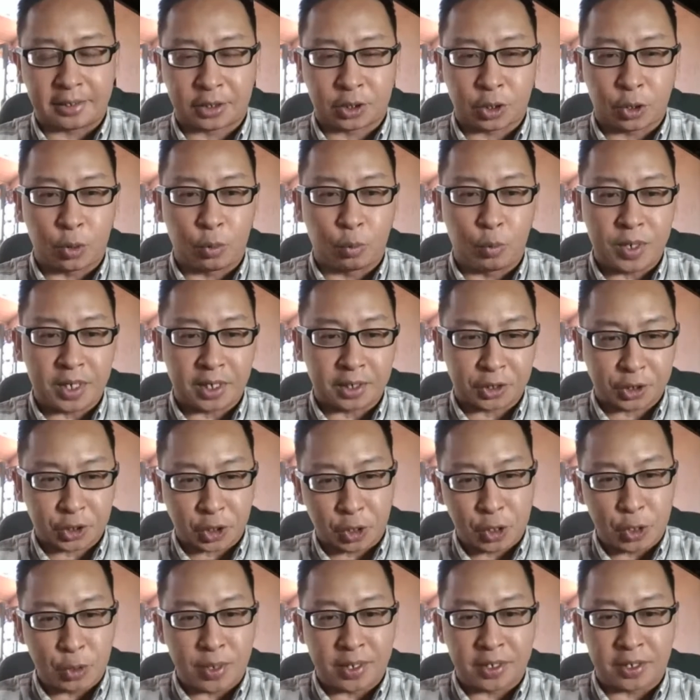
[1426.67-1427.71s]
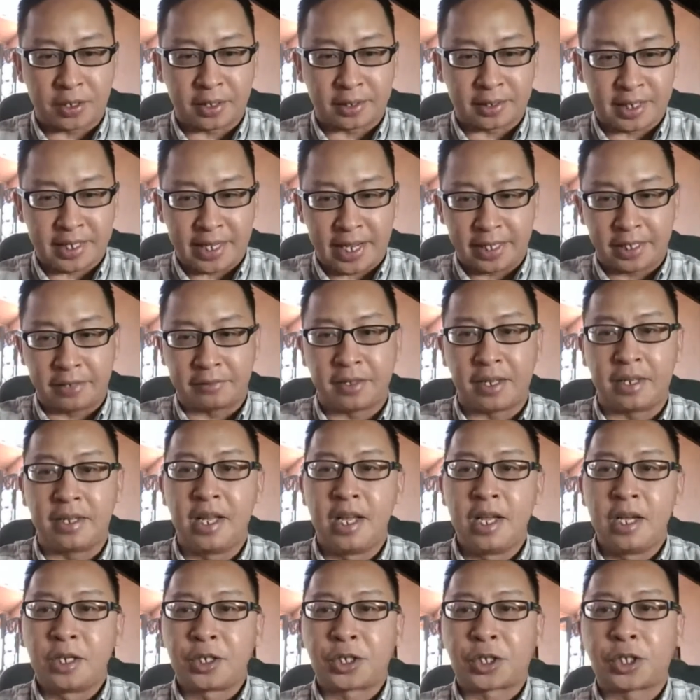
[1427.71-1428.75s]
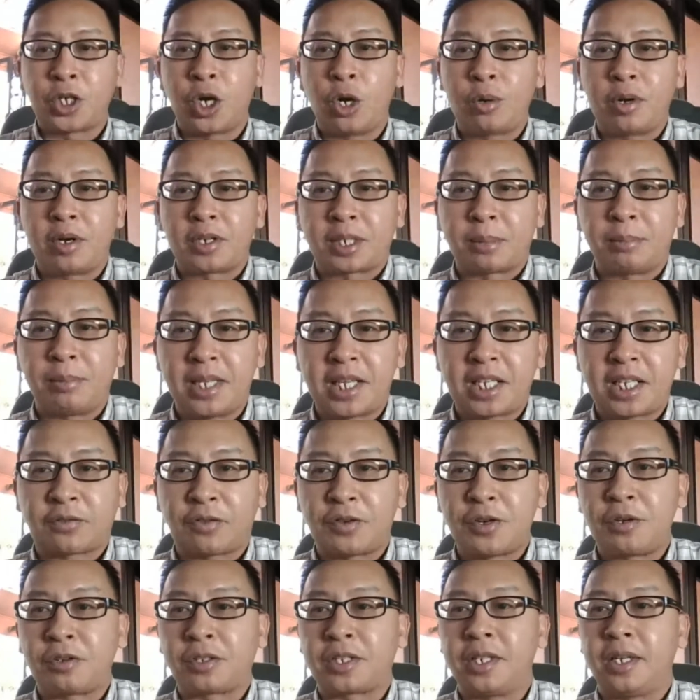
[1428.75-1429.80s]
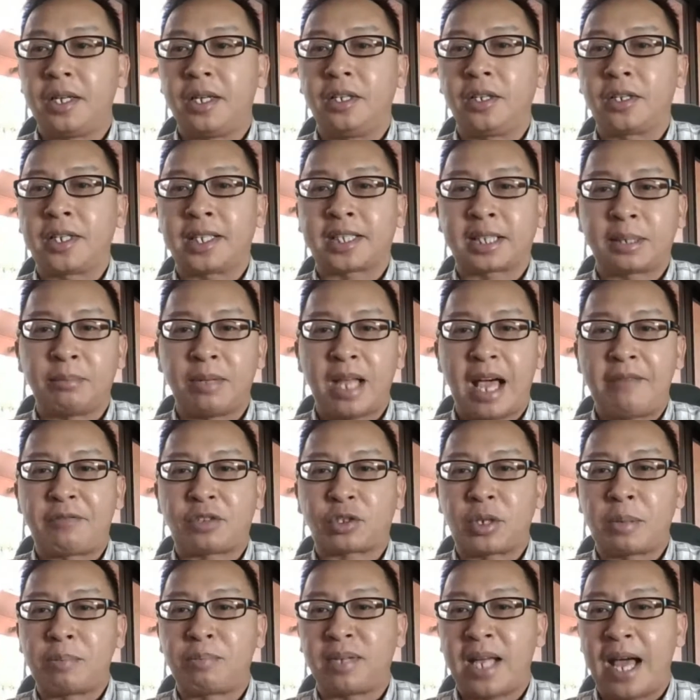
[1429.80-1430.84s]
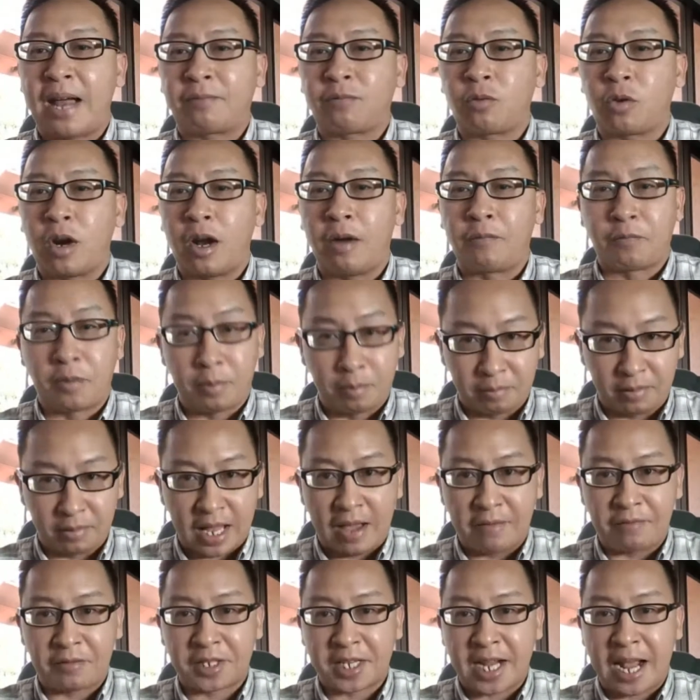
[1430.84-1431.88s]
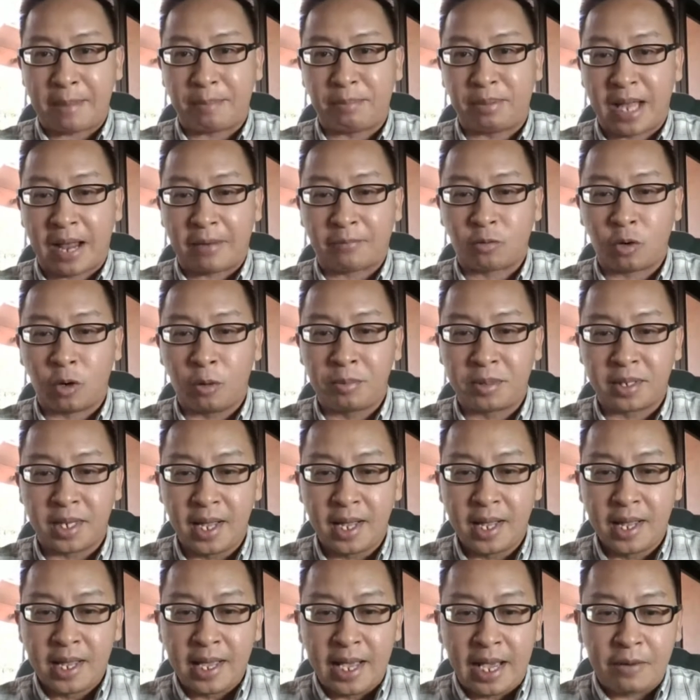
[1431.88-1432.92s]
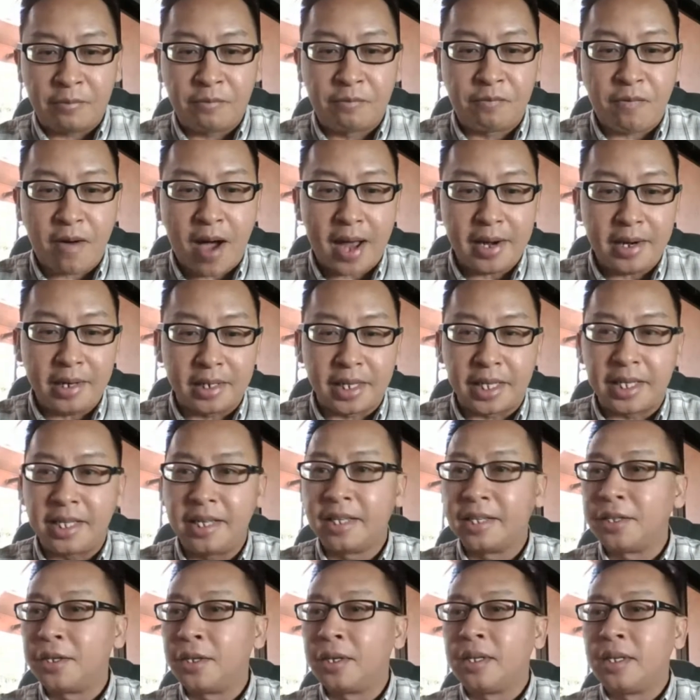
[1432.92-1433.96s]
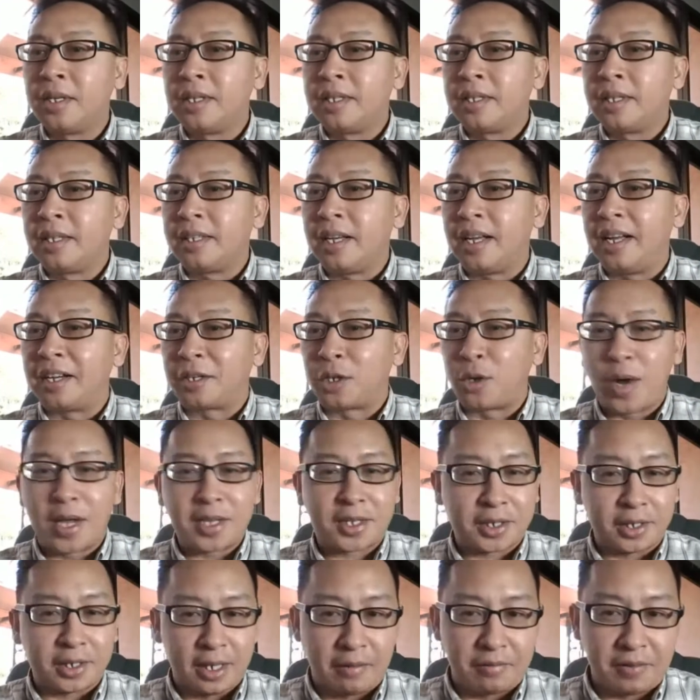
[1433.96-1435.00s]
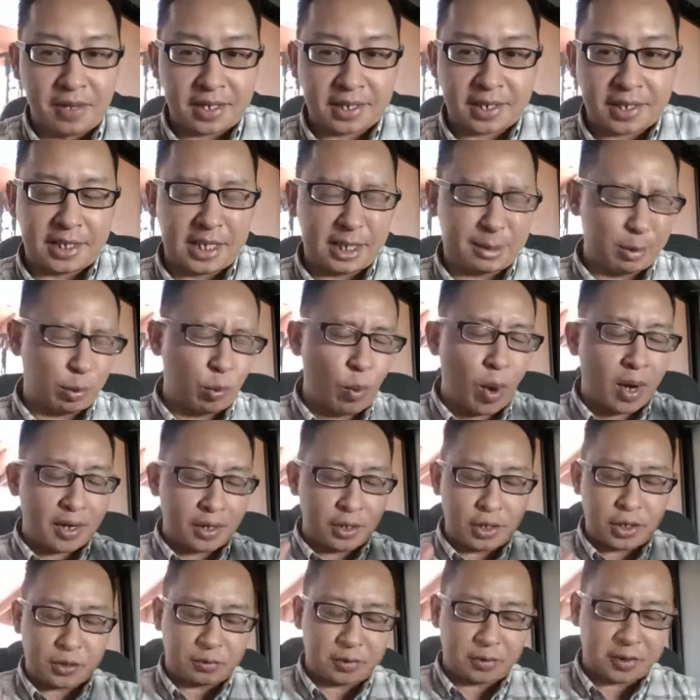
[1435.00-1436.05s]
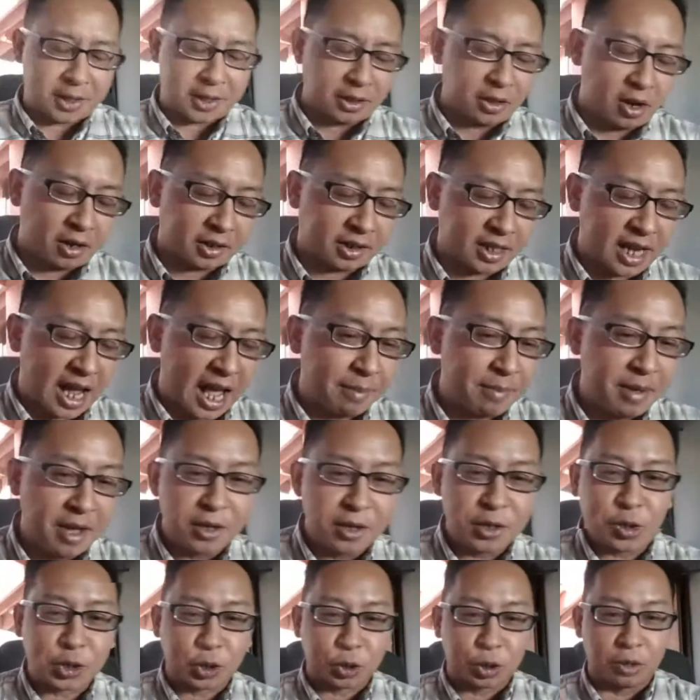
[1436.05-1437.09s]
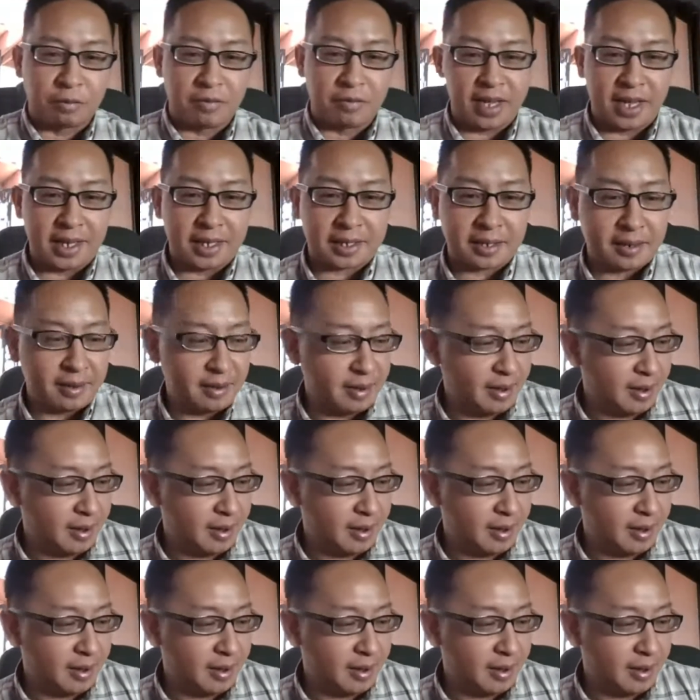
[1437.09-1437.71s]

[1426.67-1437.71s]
So we can show you here at the end of the show here, some links for you to look at some live stream platform from live chat platforms. And finally, Greg's gonna love this because he's been wanting to do this for such a long time, surveys.